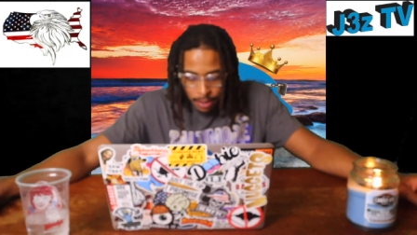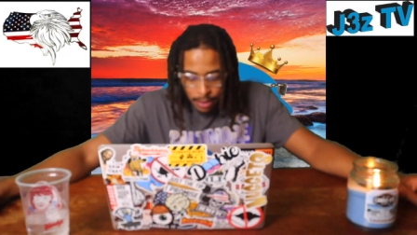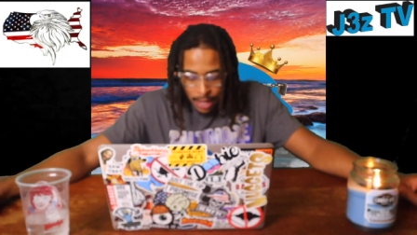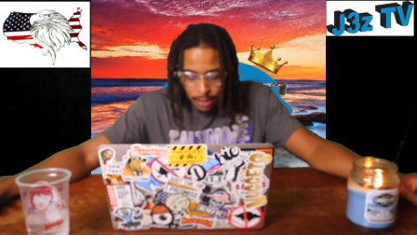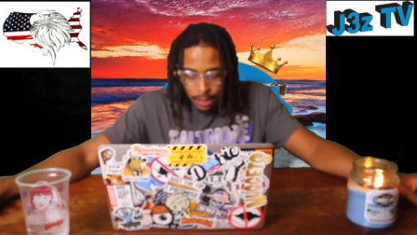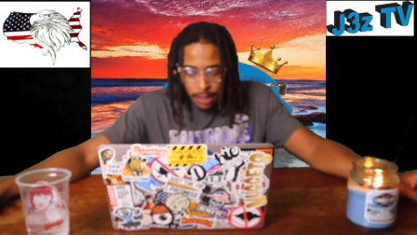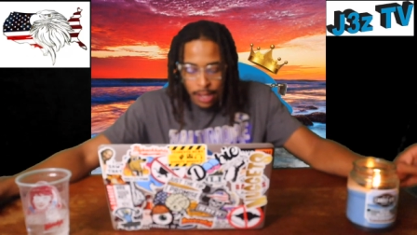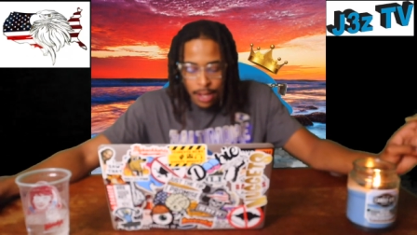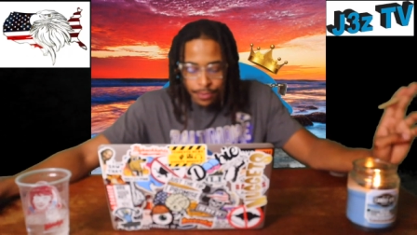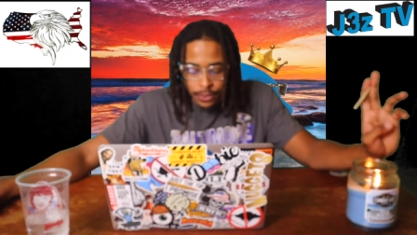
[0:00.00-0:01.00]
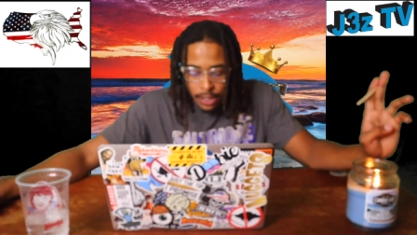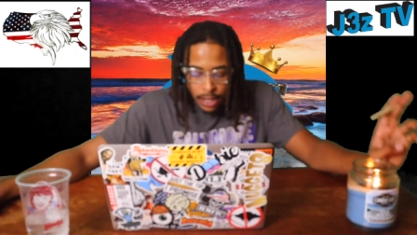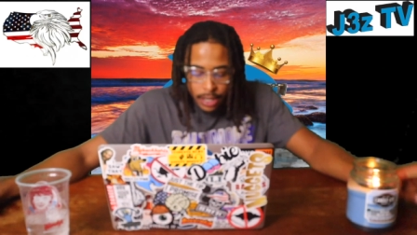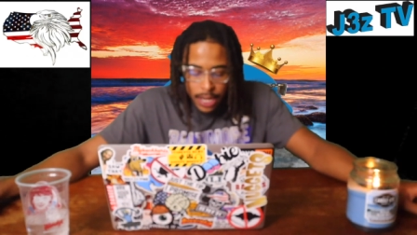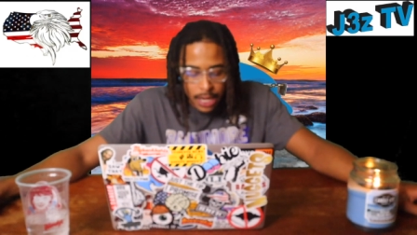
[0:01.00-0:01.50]
that the love for
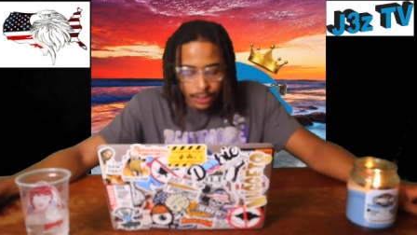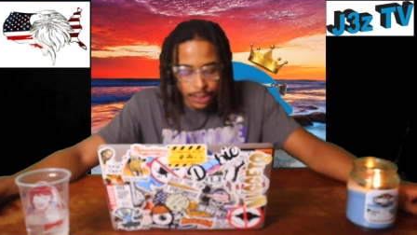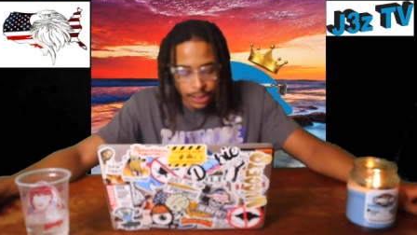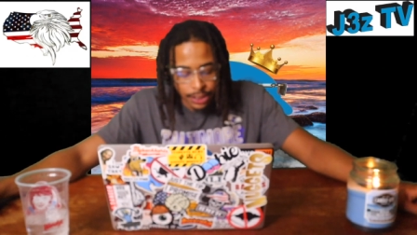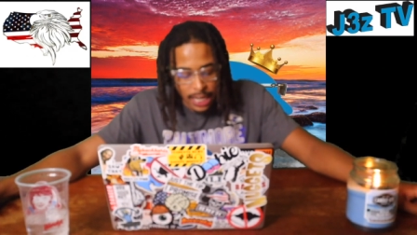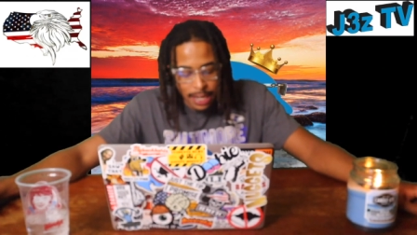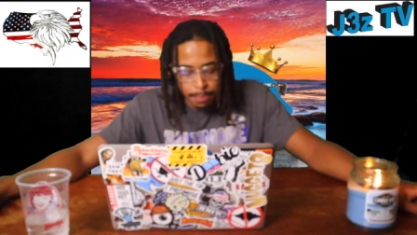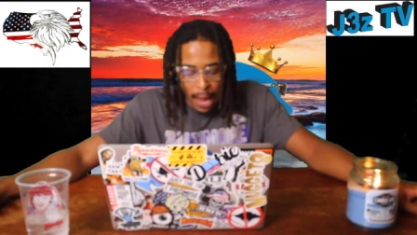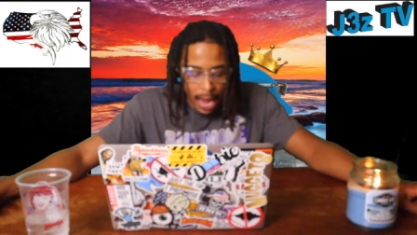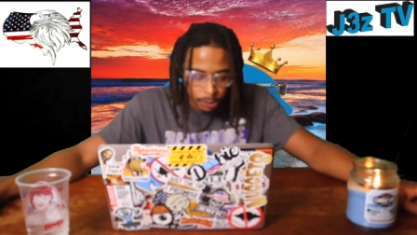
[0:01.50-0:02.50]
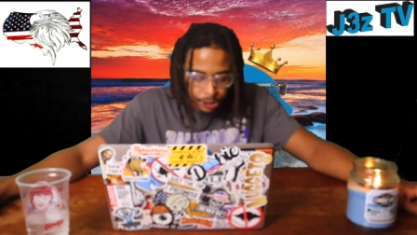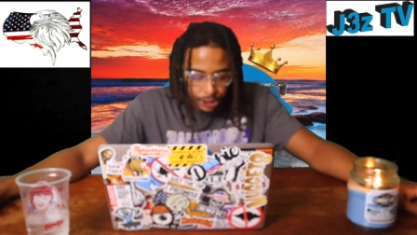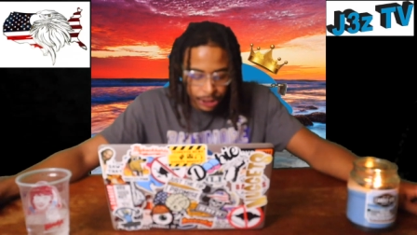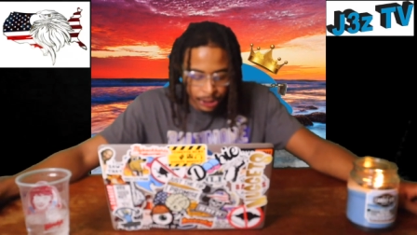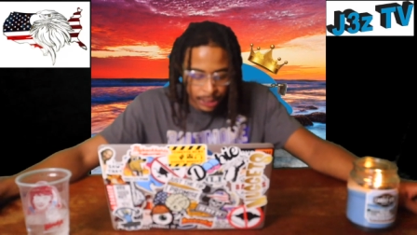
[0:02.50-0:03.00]
guns and Zyn
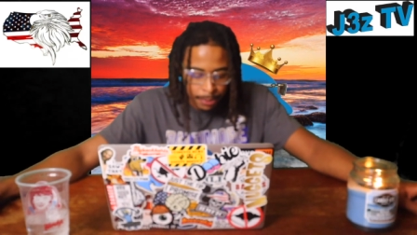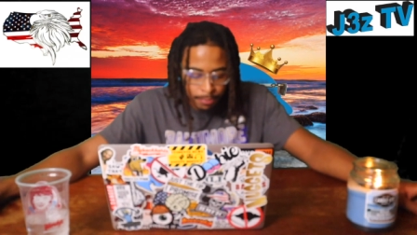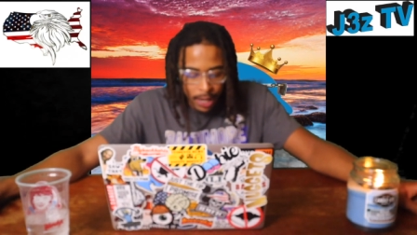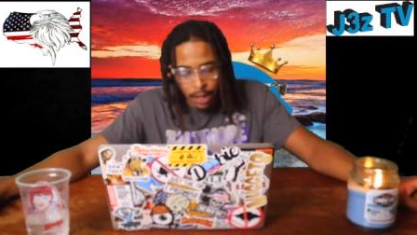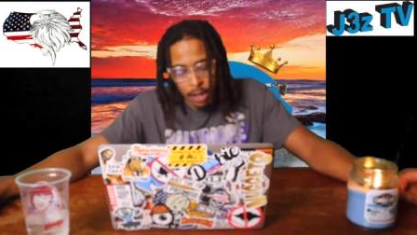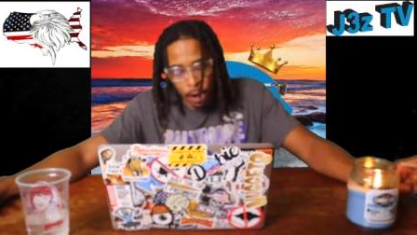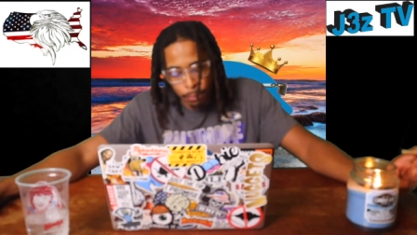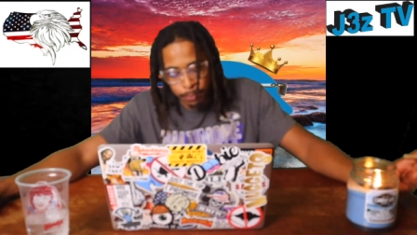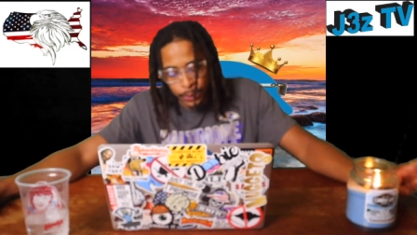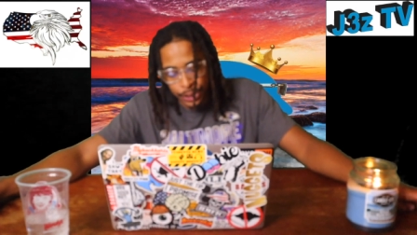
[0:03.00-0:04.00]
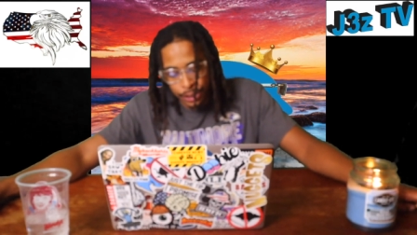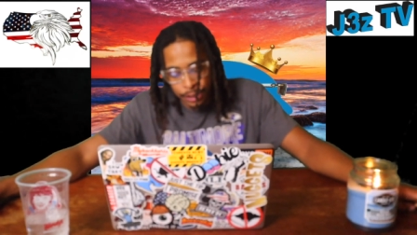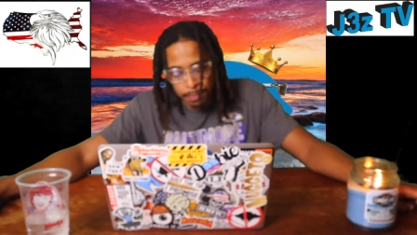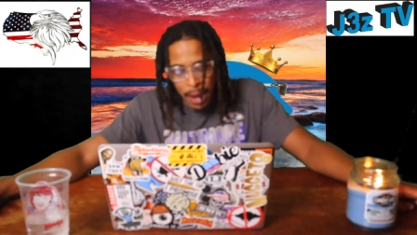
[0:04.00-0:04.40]
pouches and big gulps and